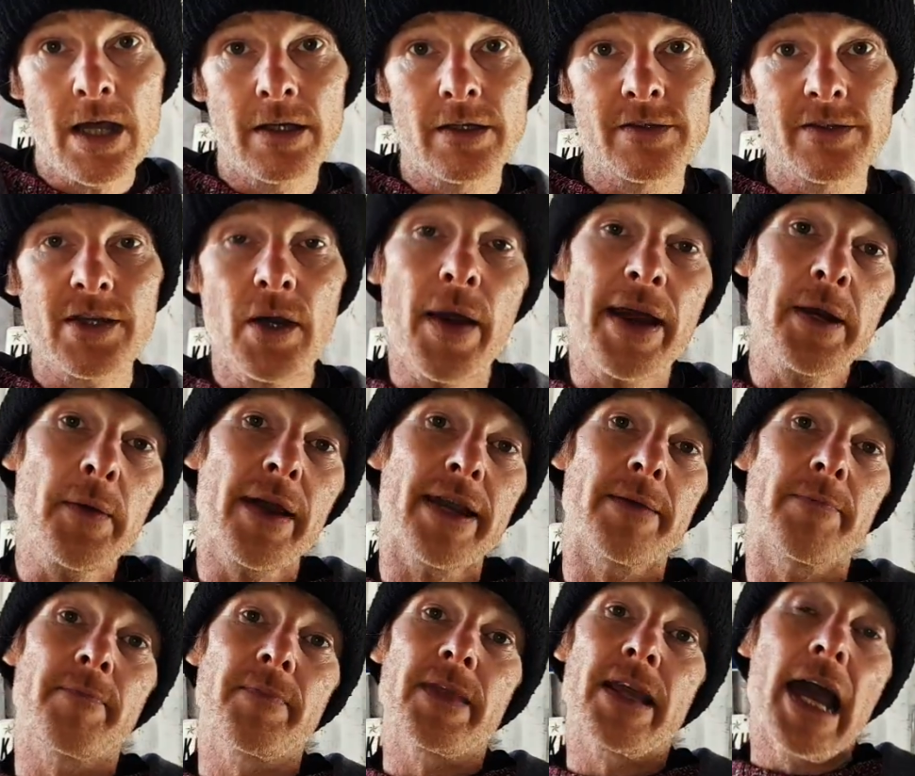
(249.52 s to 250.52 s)
So
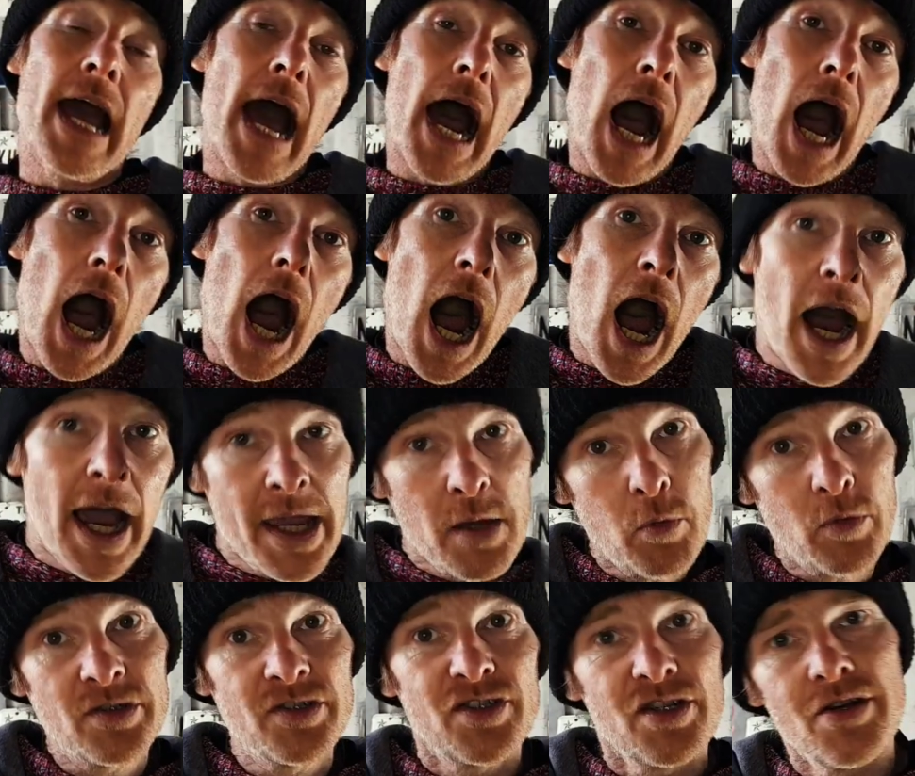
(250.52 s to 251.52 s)
anyway, I
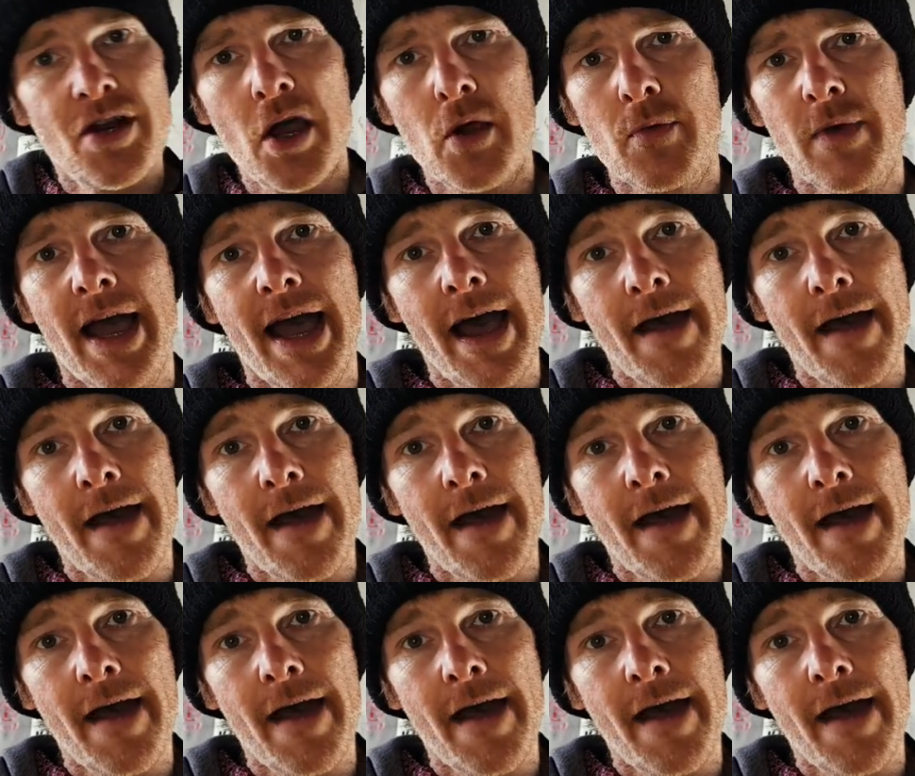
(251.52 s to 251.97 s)
want to know,